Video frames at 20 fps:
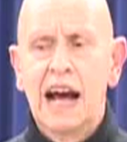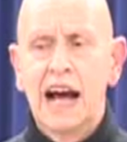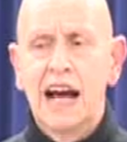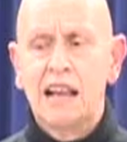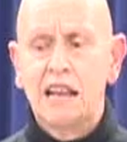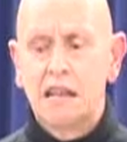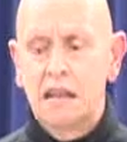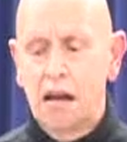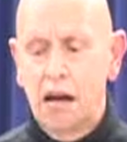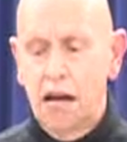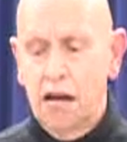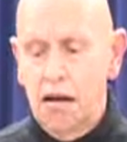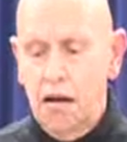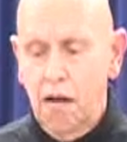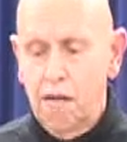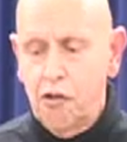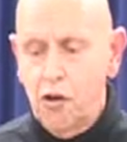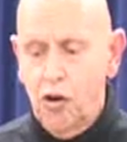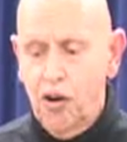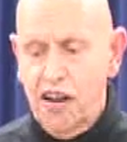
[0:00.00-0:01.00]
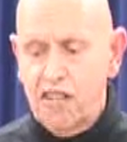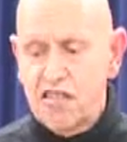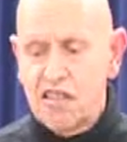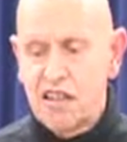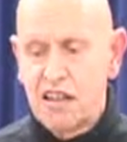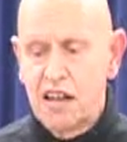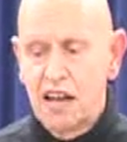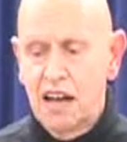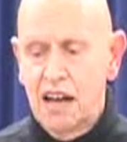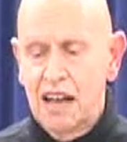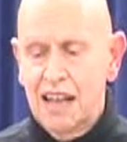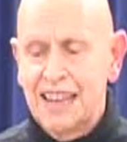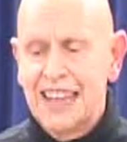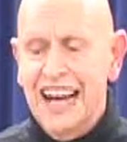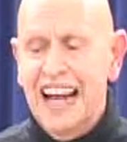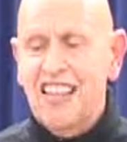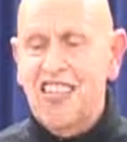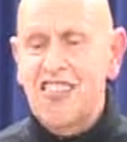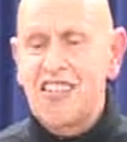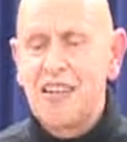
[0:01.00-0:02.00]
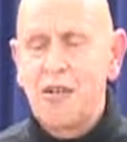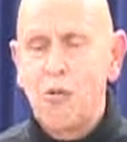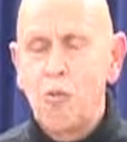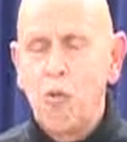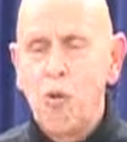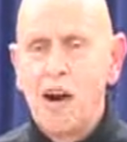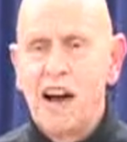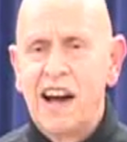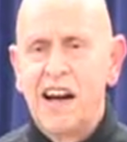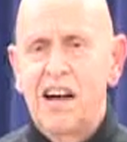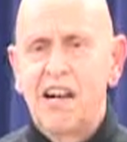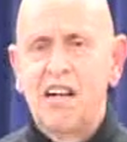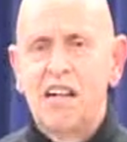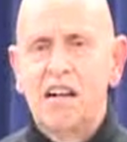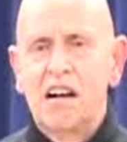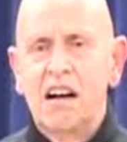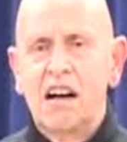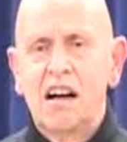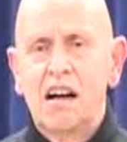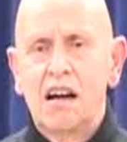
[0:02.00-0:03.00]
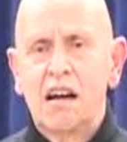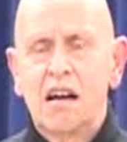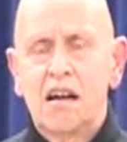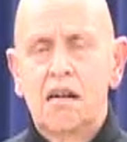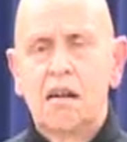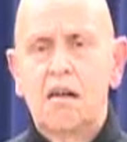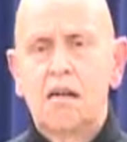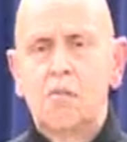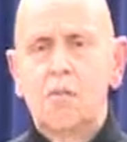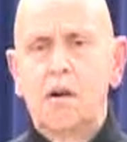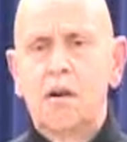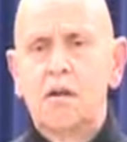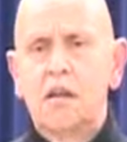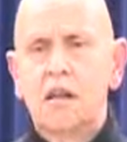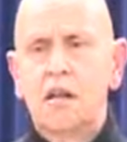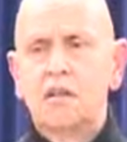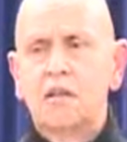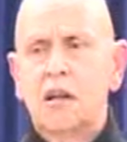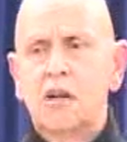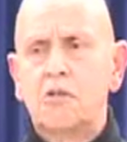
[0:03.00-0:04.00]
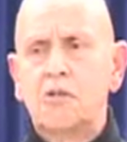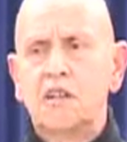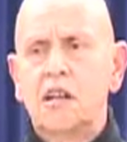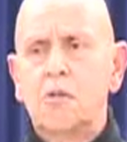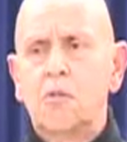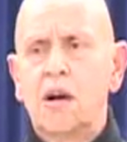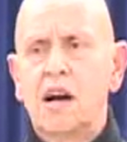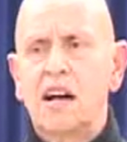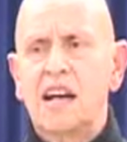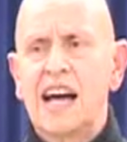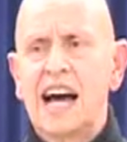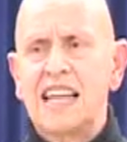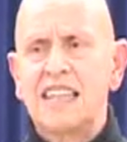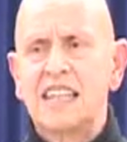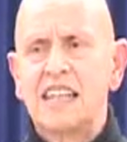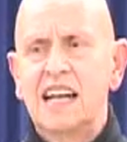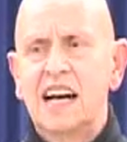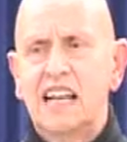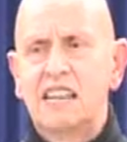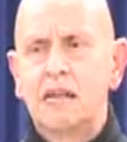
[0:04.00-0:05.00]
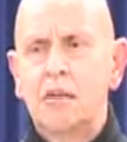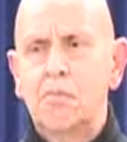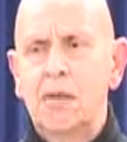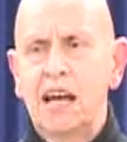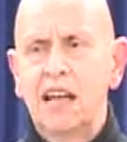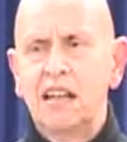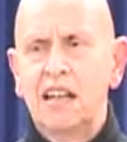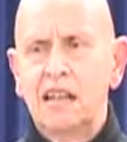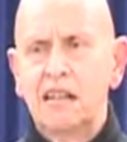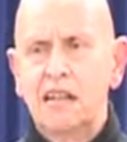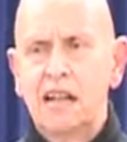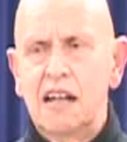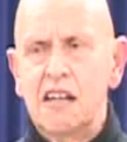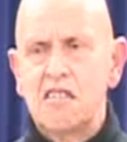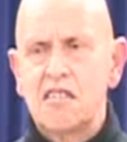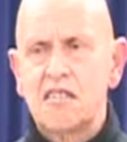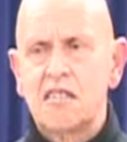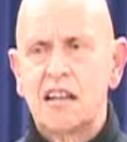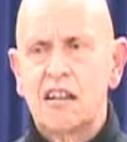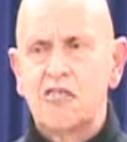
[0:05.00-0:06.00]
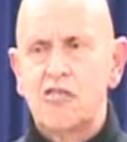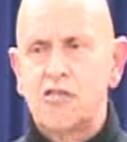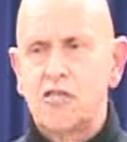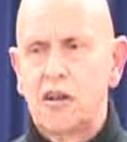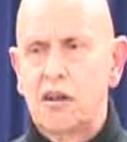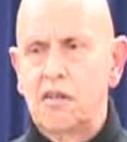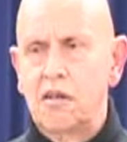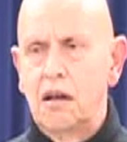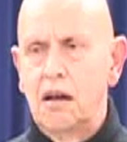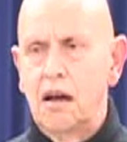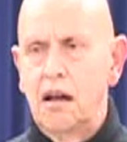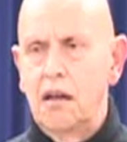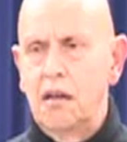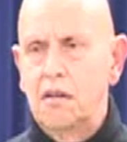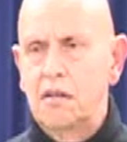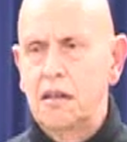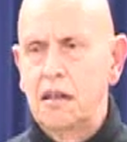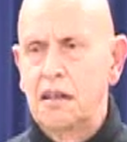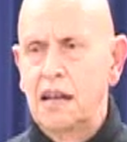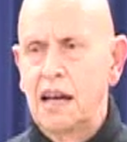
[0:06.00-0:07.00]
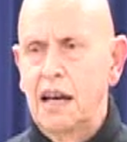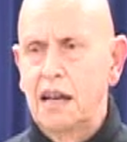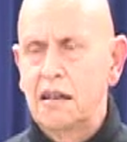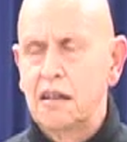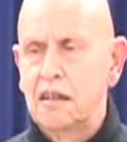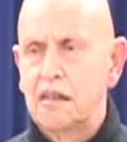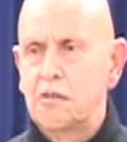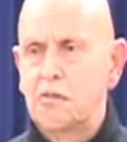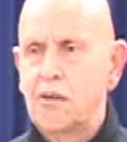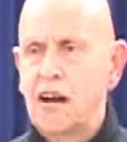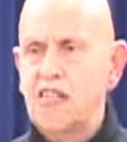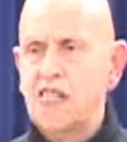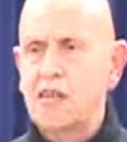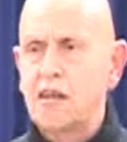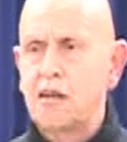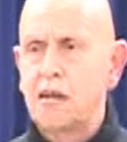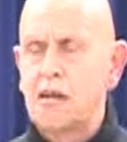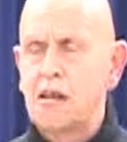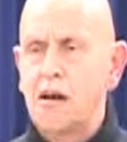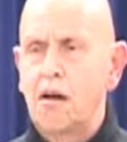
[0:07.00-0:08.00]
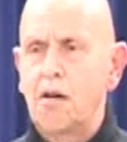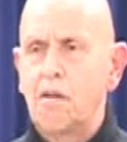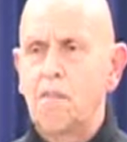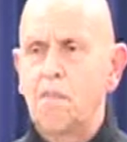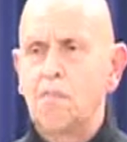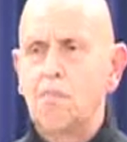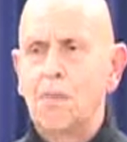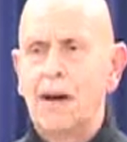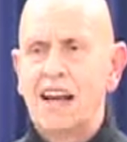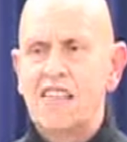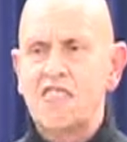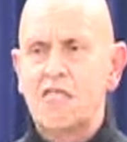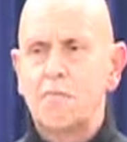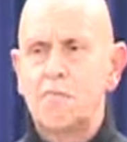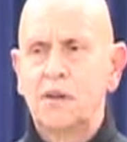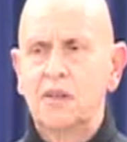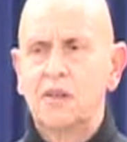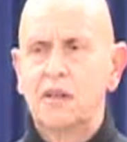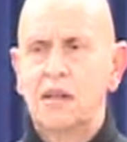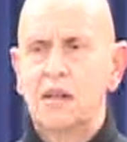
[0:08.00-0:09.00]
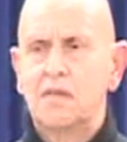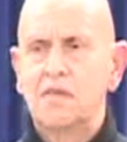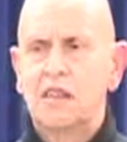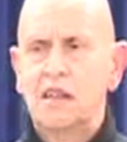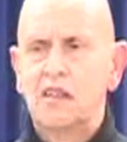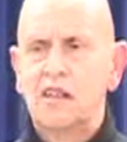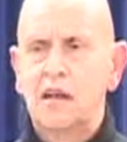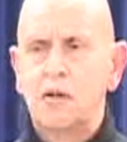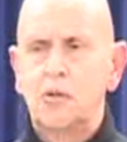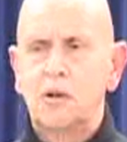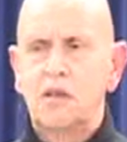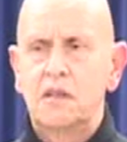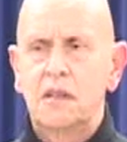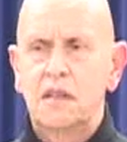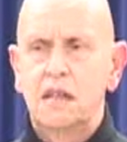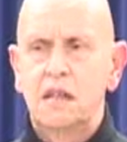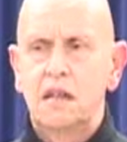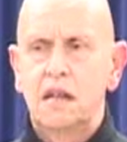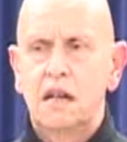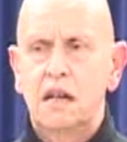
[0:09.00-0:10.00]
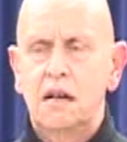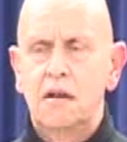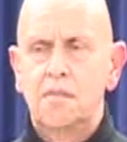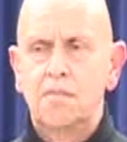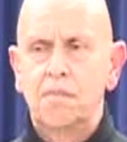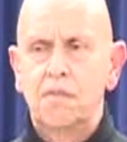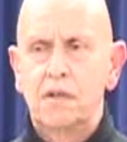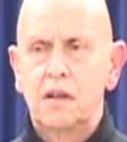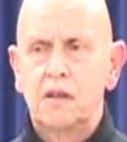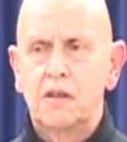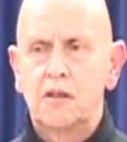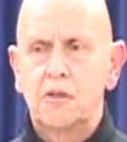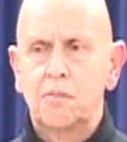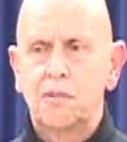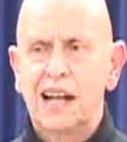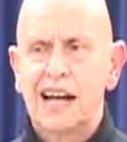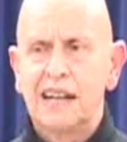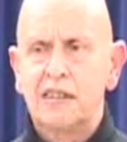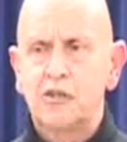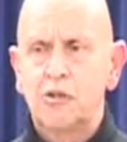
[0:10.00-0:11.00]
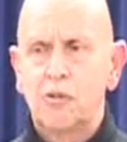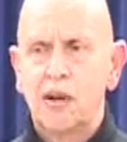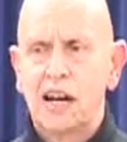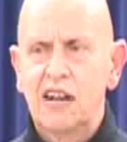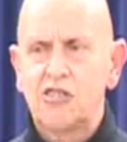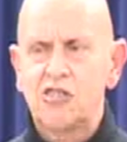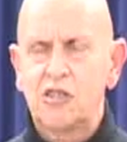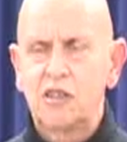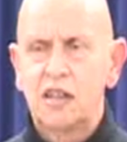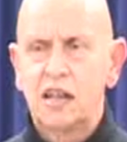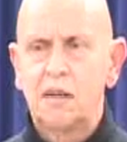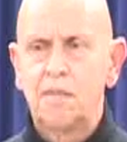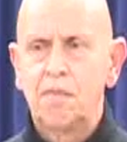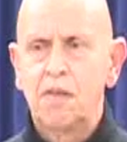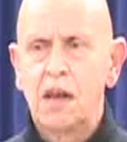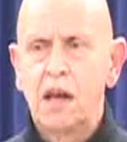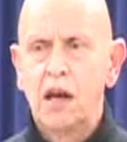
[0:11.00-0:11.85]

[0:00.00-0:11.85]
And of course, that's where, literally where Kathy got the mailing list that handled the rest of the possibility of dealing with the Black Tarantula.